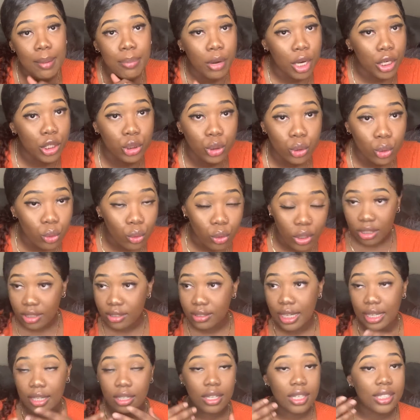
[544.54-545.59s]
party school.
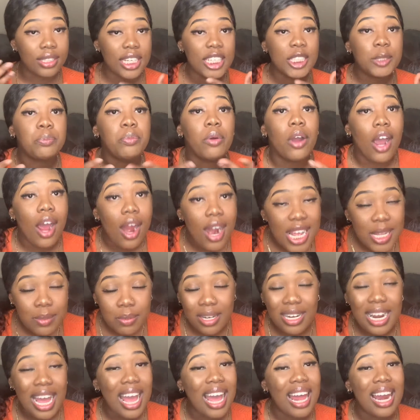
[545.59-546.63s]
Like, there's parties,
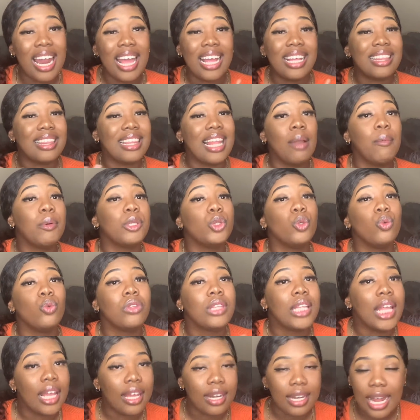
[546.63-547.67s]
but not like like what you
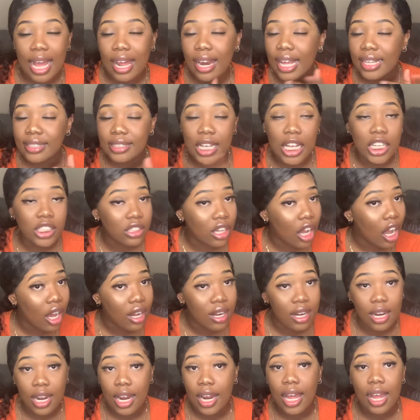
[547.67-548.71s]
think. Not like Saint
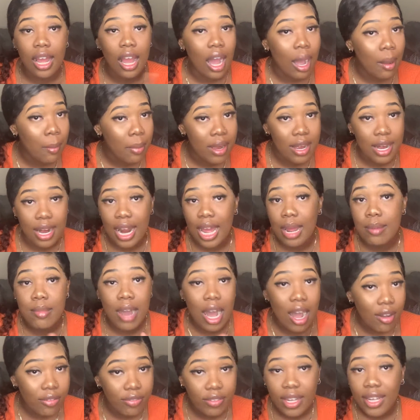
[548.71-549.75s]
John, not like Albany, not like
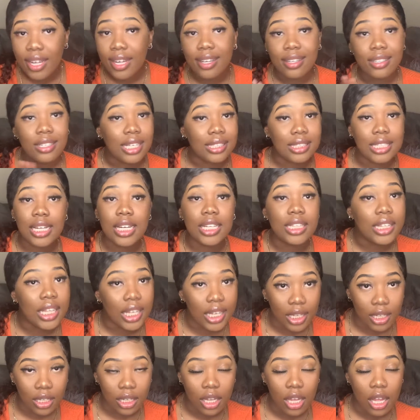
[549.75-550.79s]
Buff. That's not a
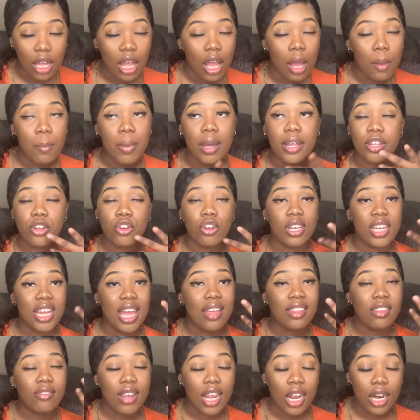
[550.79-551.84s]
thing. But, you know, they
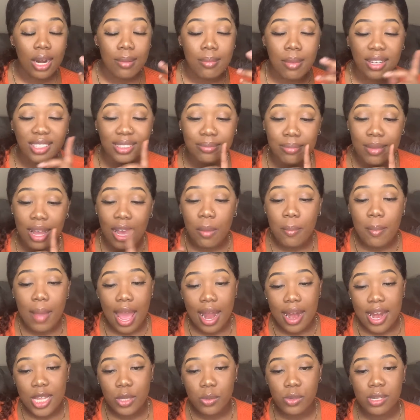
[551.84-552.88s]
have the regular Mount, Mount
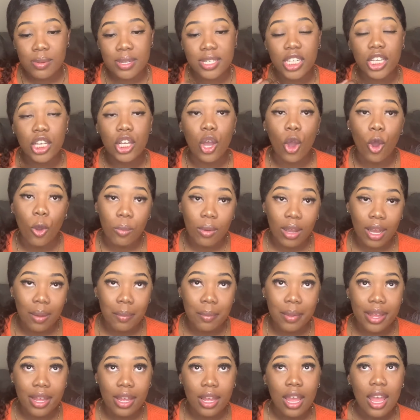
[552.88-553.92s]
Madness, which we see the
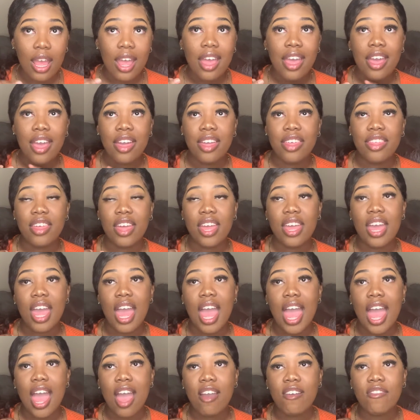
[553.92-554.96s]
homecoming. They
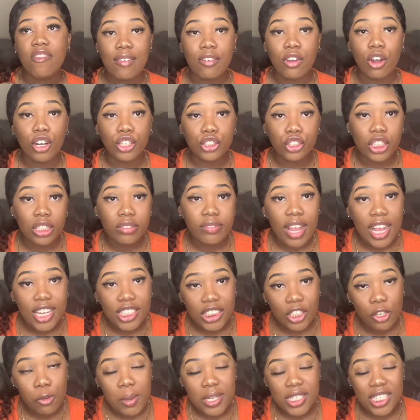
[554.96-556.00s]
have a Culture
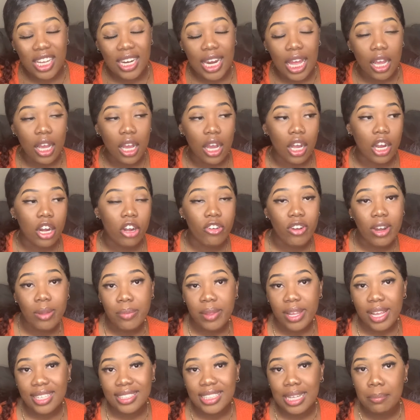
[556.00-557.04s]
Invasion, which is like a
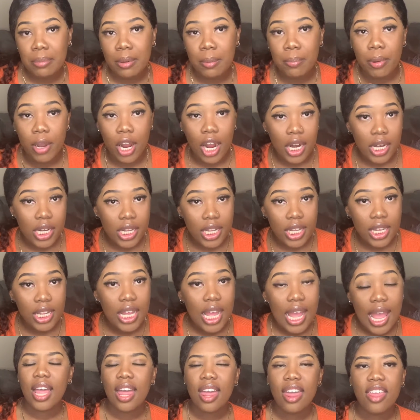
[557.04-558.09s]
Caribbean type of party.
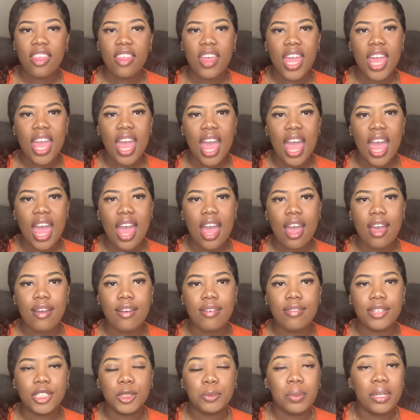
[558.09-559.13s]
They
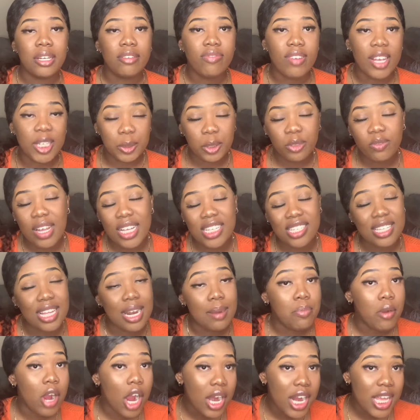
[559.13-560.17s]
have Spring Fest. Spring Fest is not
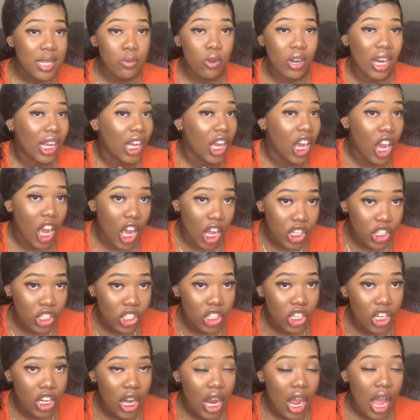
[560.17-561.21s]
a party, it's more like a
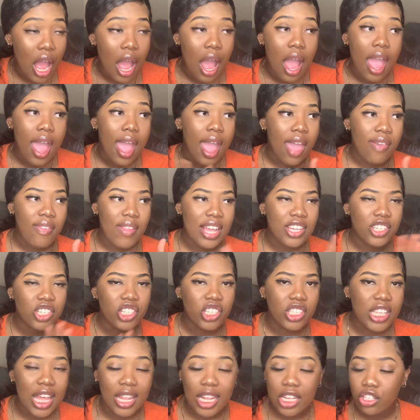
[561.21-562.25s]
concert. And that's
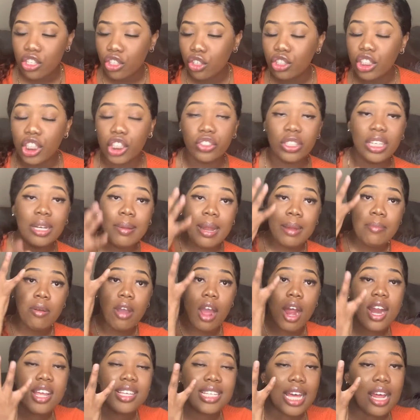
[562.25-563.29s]
just that. That's, those are three main
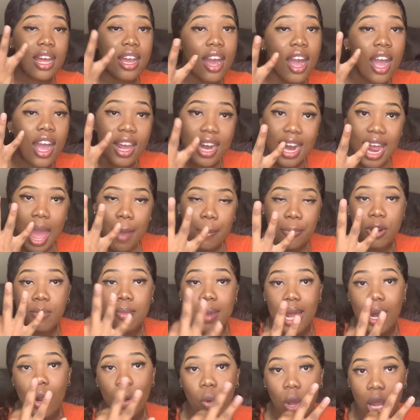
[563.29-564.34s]
parties that are, are going to happen no
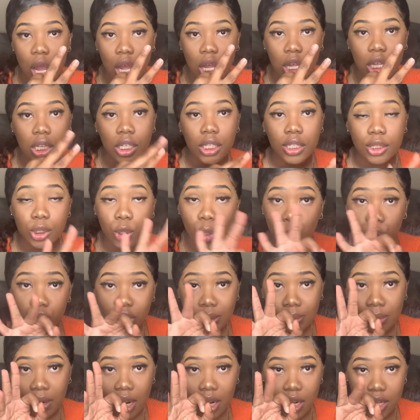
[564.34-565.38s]
matter what. Those
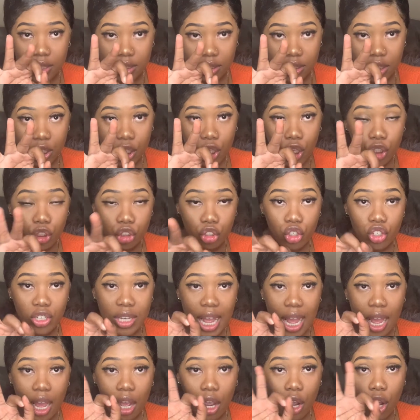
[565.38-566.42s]
three parties. So you
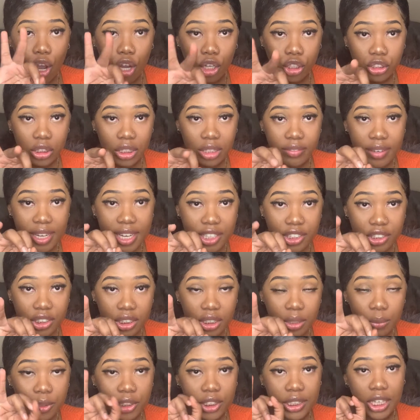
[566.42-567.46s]
got Culture
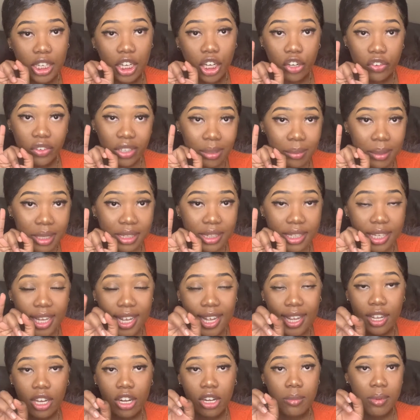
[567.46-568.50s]
Invasion, which is like a Caribbean
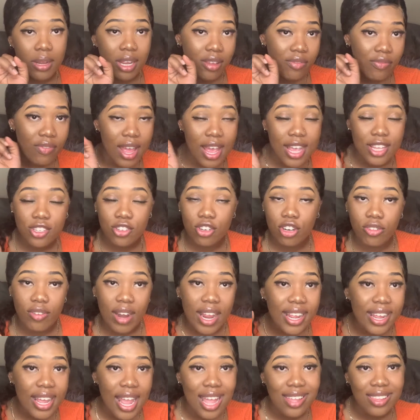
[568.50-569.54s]
thing, Caribbean Fest, you know,
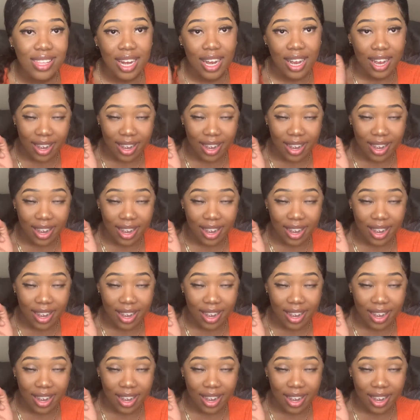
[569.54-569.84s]
reggae, da da